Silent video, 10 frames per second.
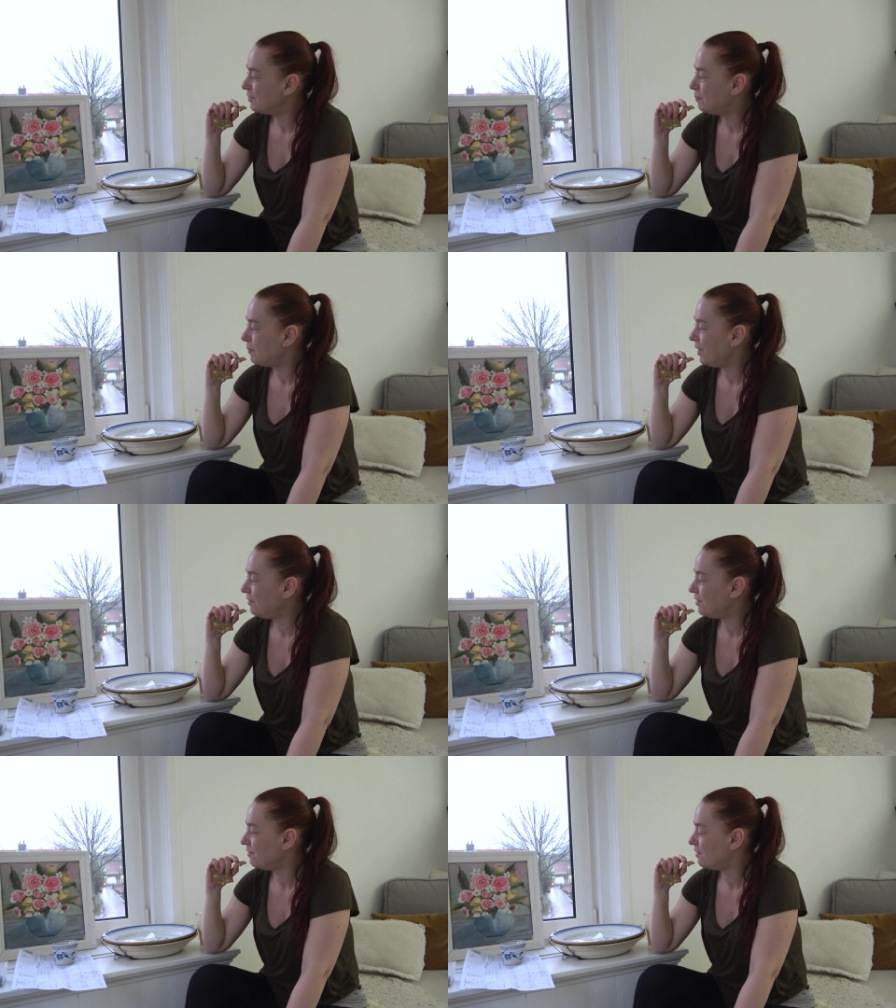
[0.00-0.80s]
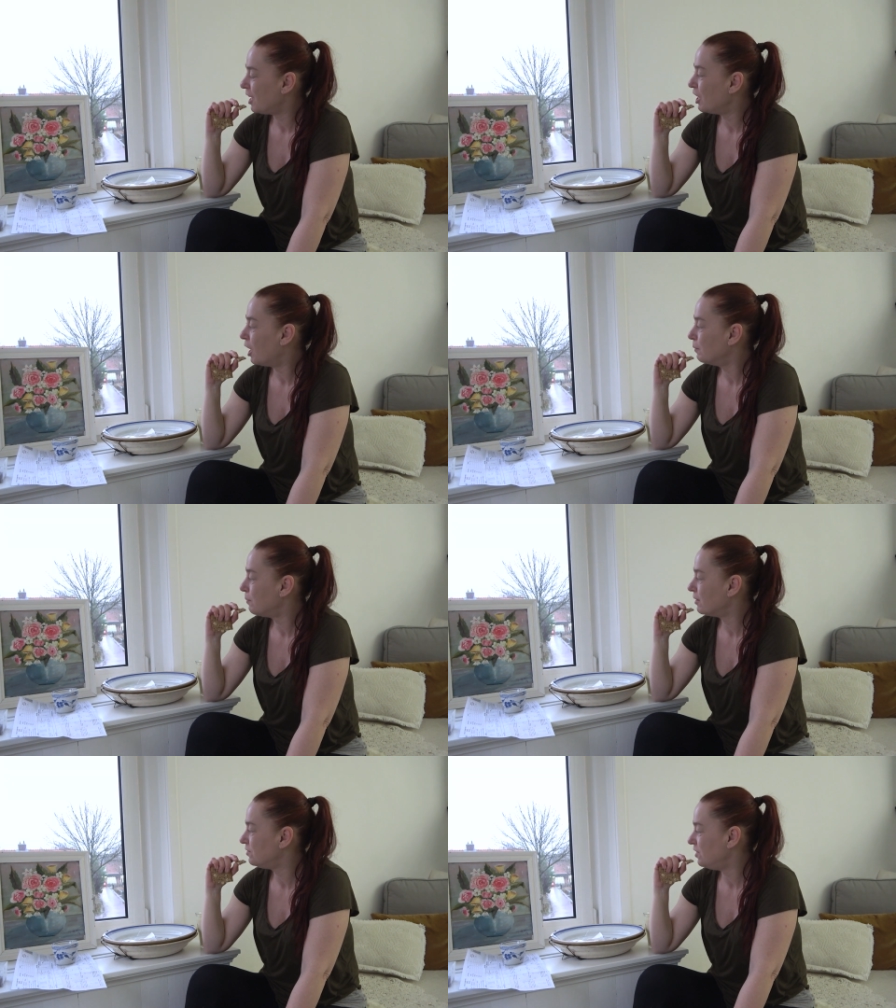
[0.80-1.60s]
at the painting that I
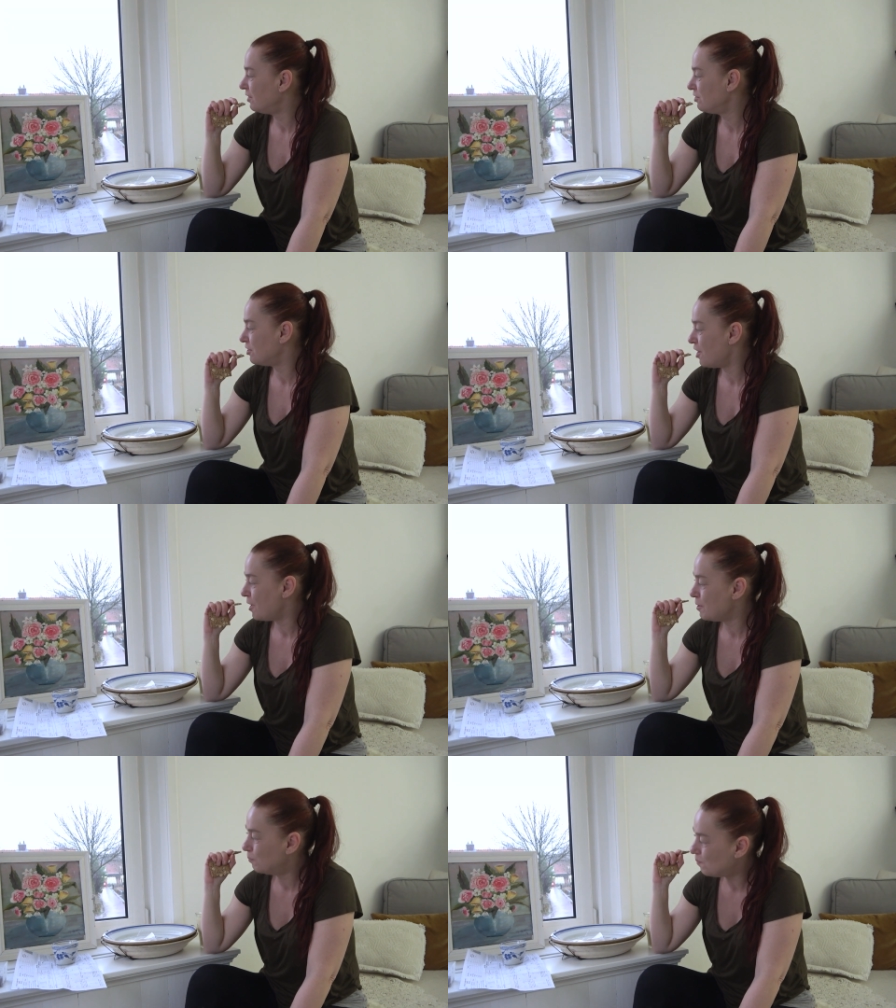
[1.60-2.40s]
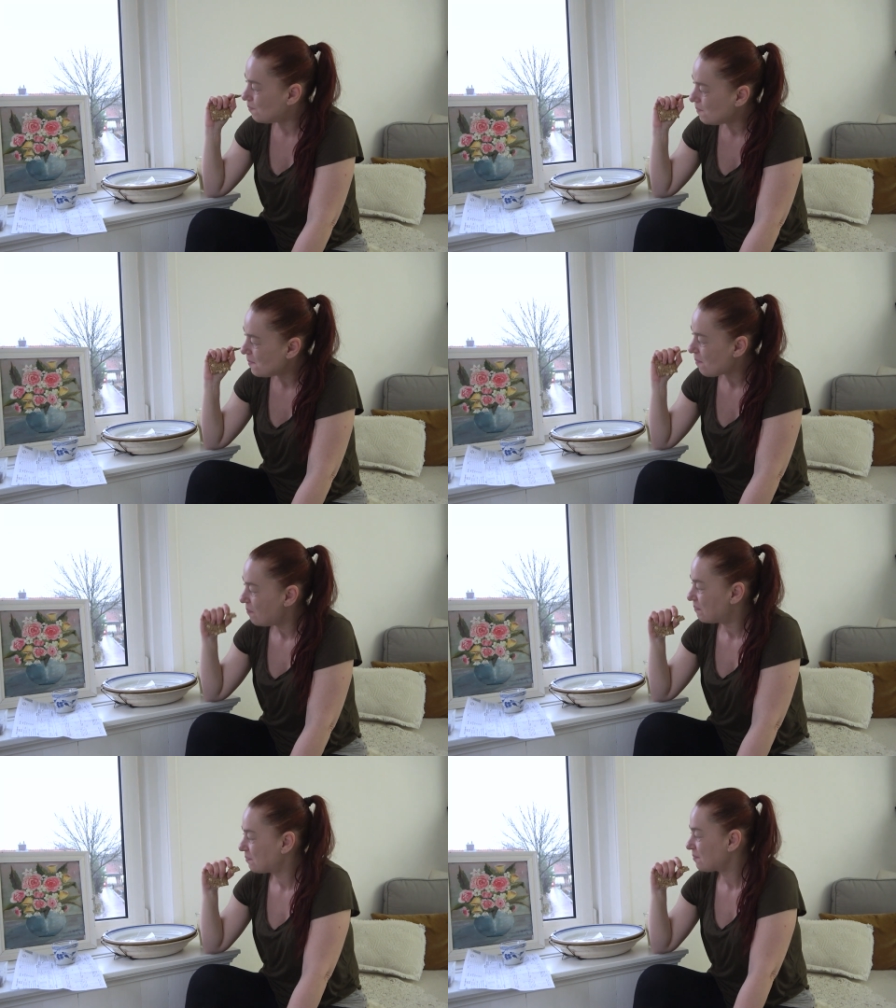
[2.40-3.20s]
unboxed yesterday.
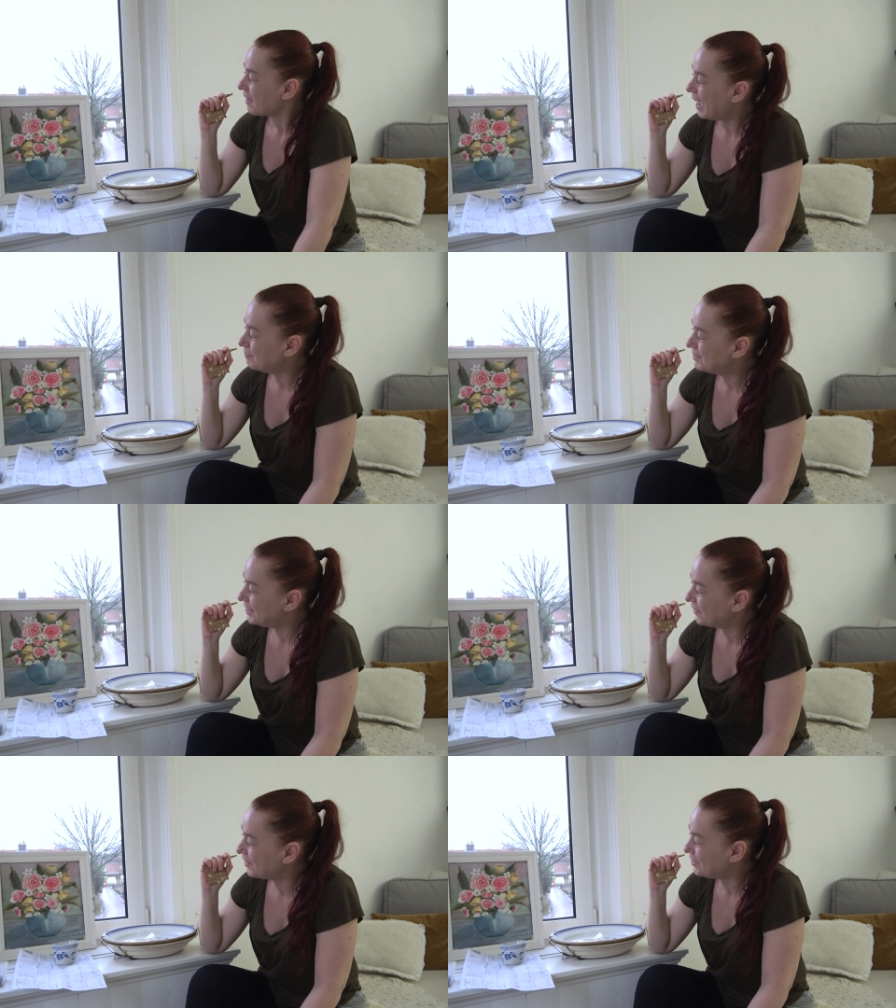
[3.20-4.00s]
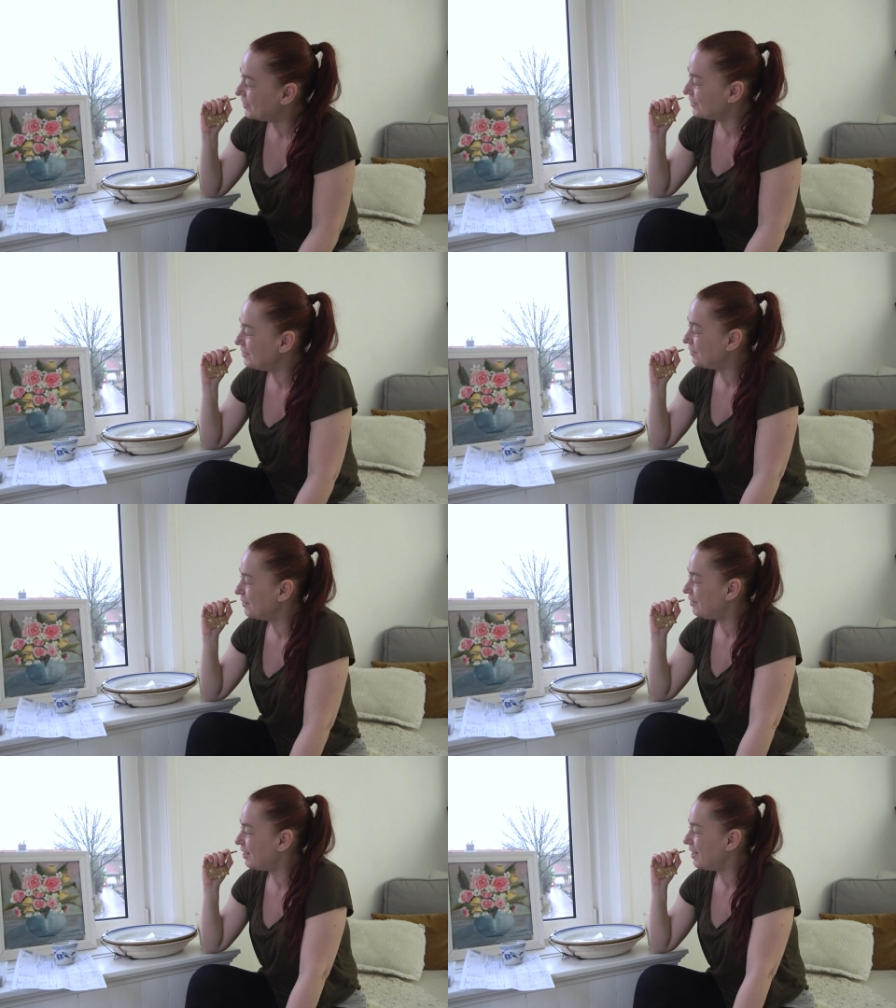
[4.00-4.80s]
I'm still not used to
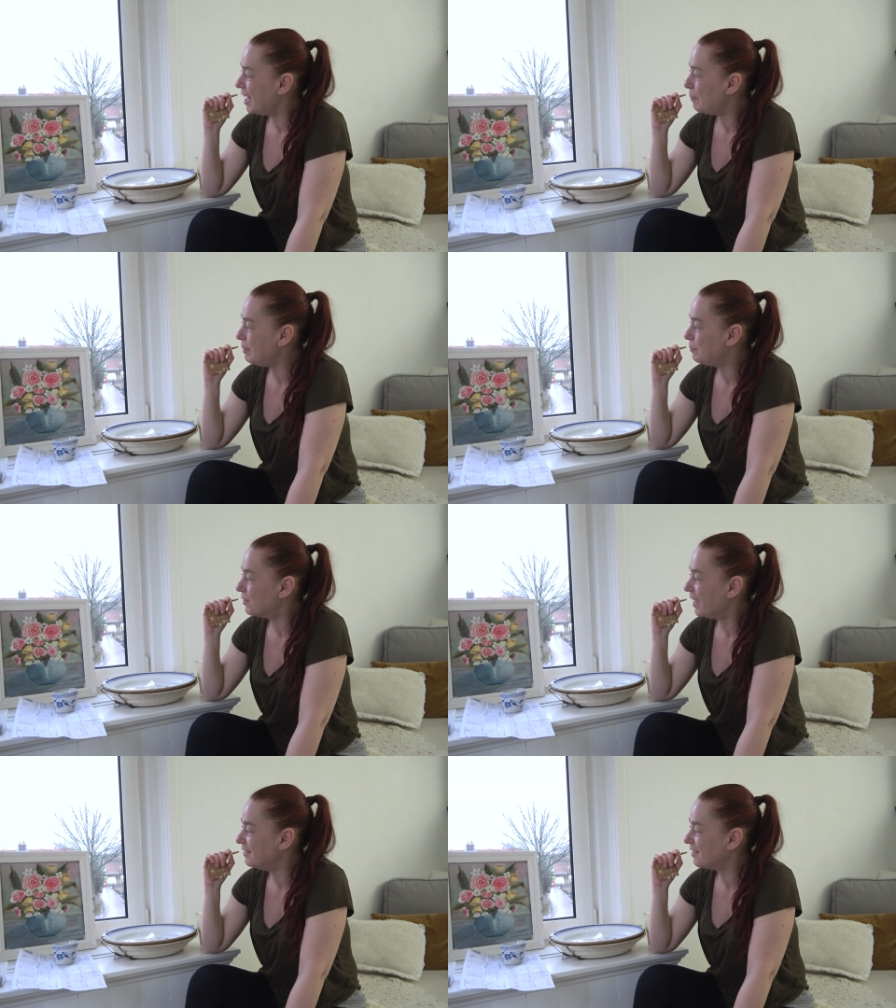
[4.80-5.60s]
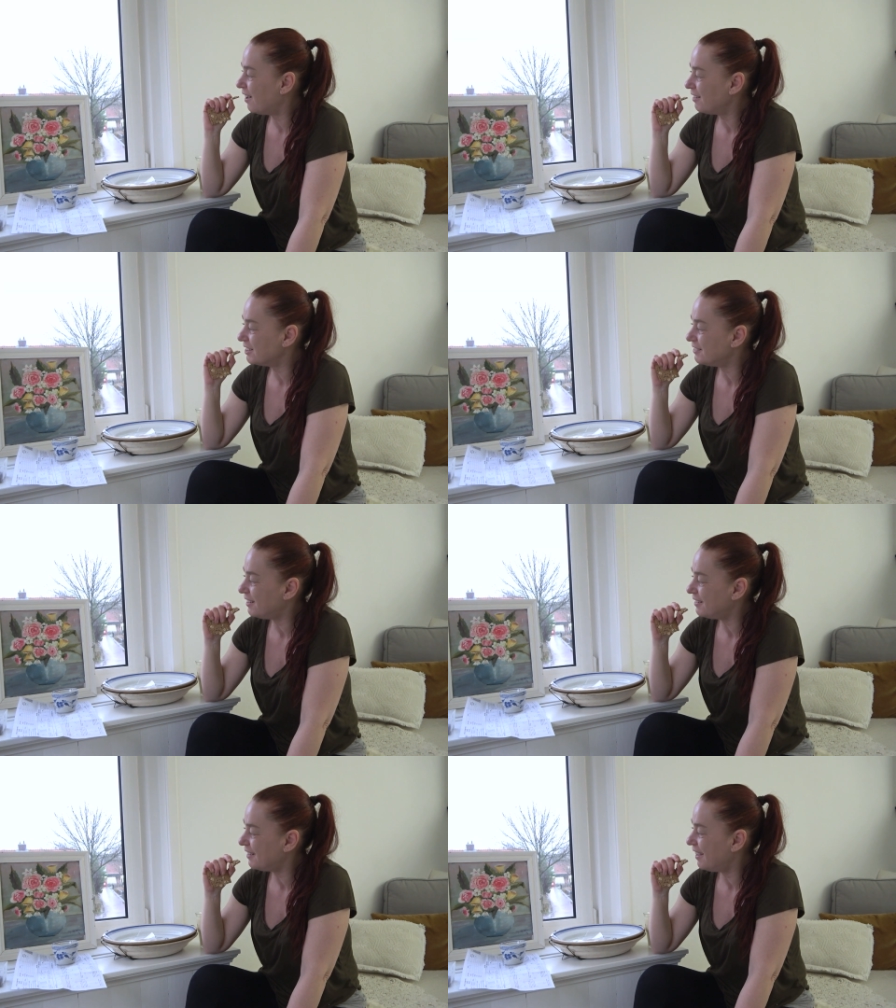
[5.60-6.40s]
the very happy bright colors
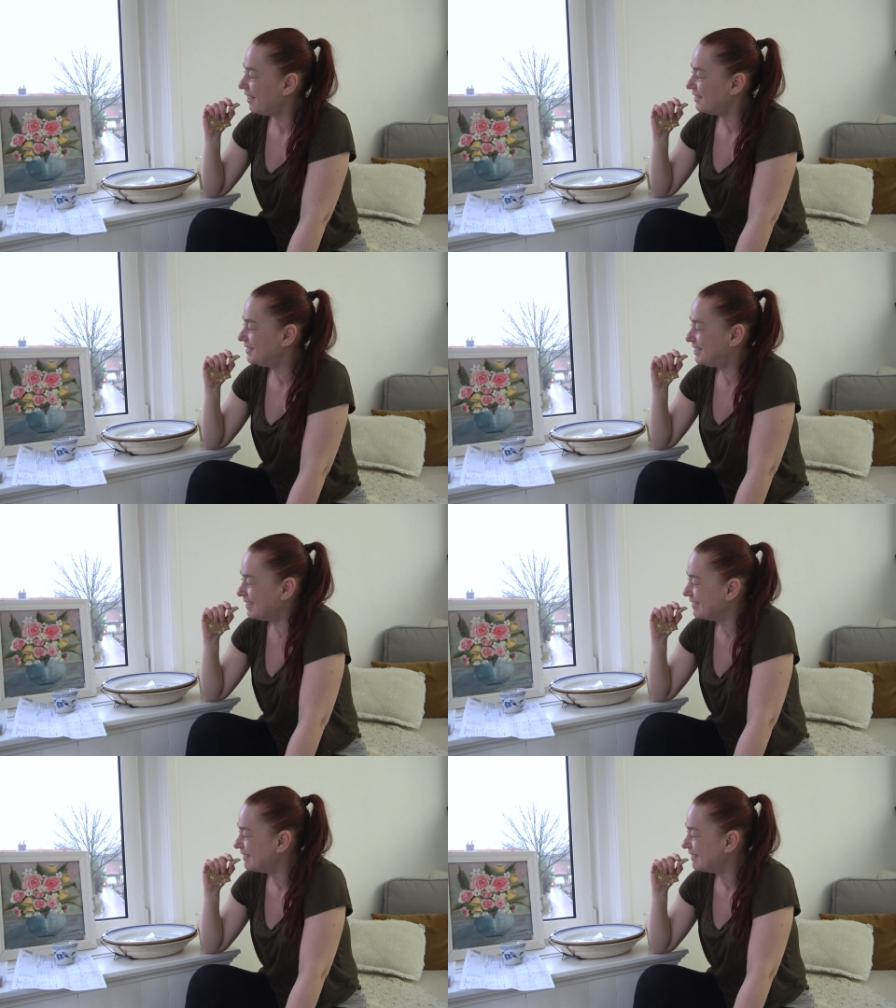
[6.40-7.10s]
that it has.